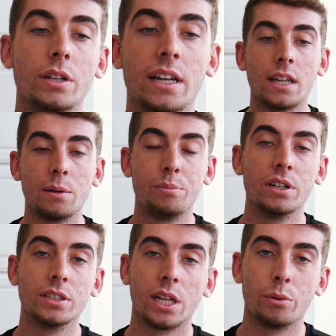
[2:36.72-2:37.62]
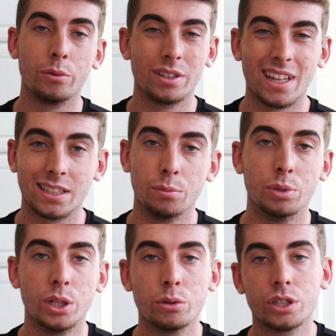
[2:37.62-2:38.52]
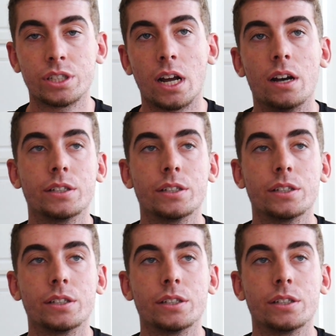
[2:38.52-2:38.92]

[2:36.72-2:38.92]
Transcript: headlight builds, I went with the bluer style.